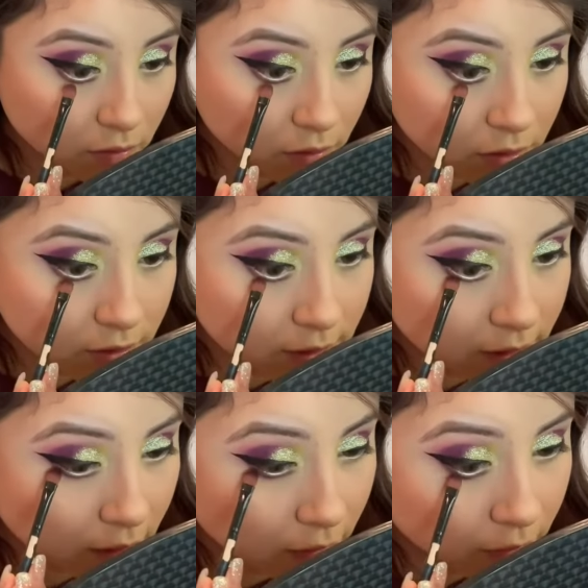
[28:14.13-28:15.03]

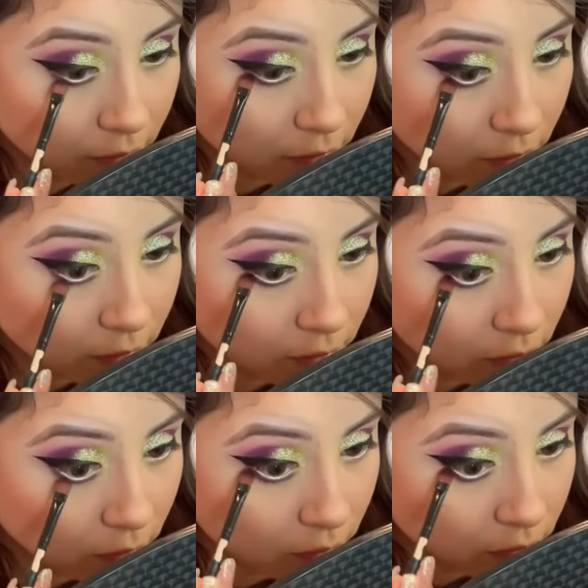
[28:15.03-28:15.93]
yourself, you know, and your
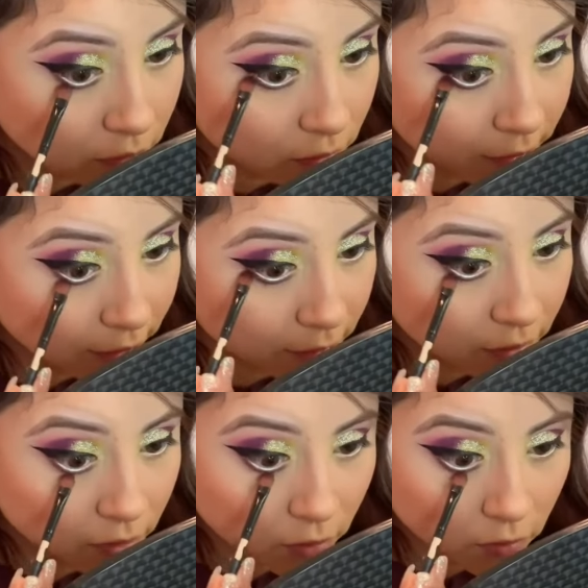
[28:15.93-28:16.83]
own little baby
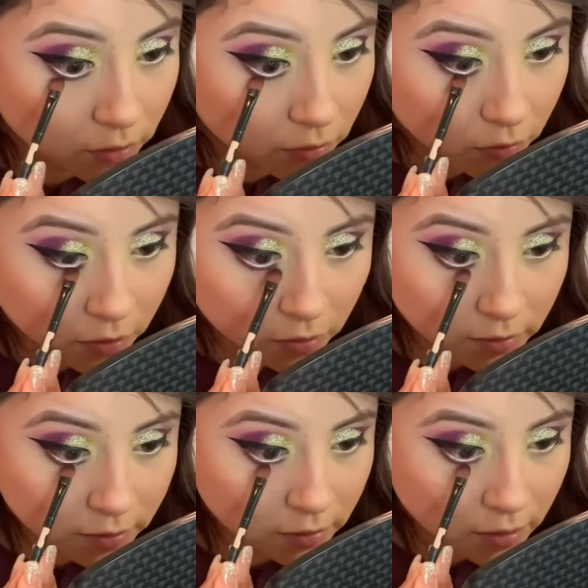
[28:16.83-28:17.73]
and your own little world
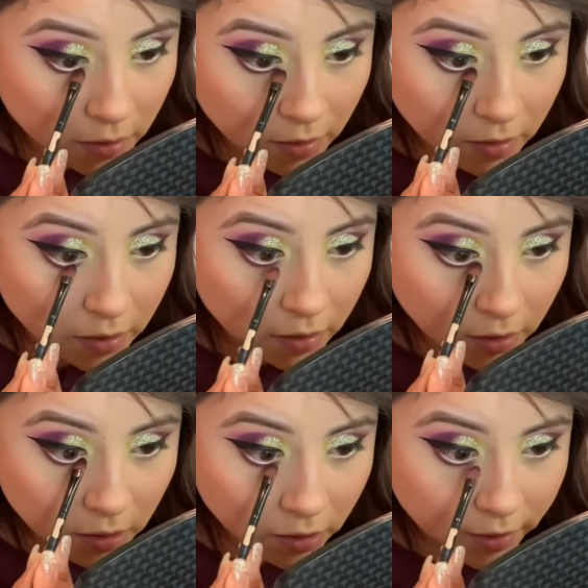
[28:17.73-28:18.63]
and
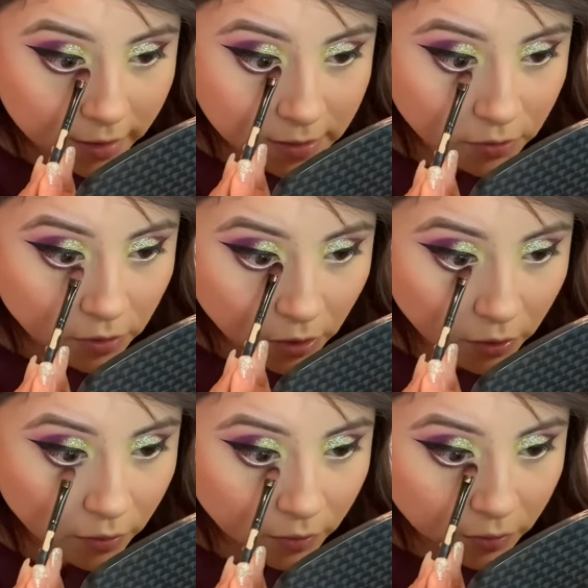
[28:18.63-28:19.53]
learn as you
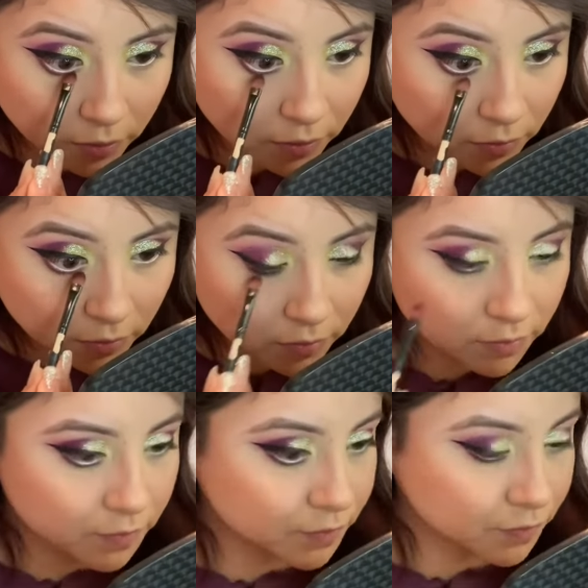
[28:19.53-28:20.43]
go, you know.
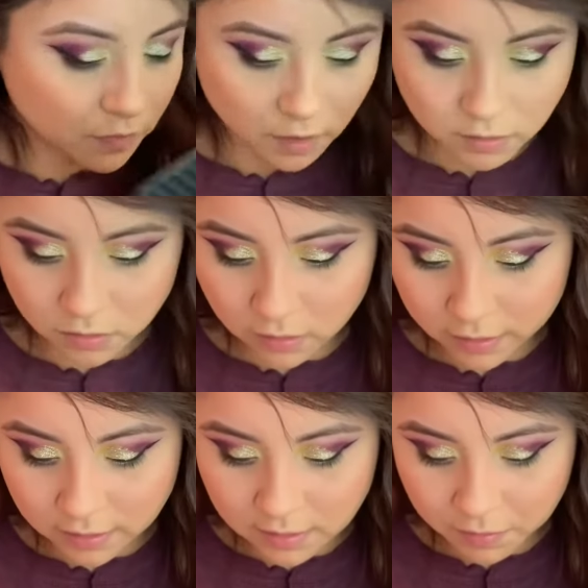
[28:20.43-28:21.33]
Don't
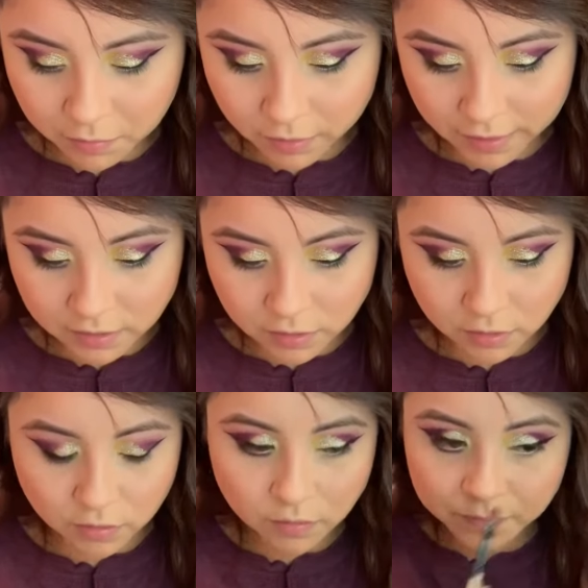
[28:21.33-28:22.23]
let these people get to
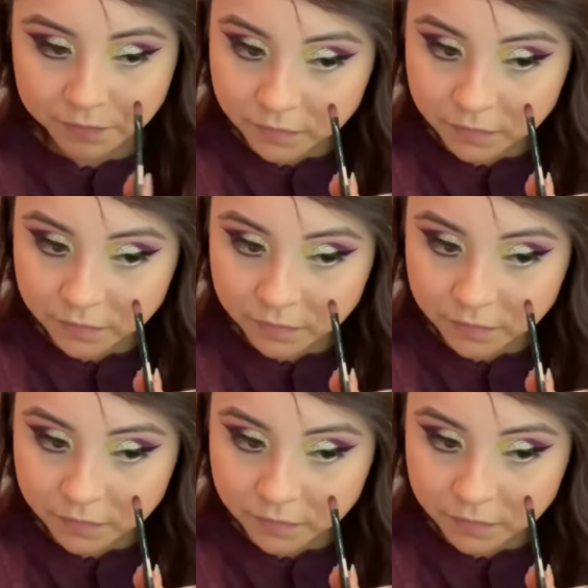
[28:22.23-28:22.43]
you.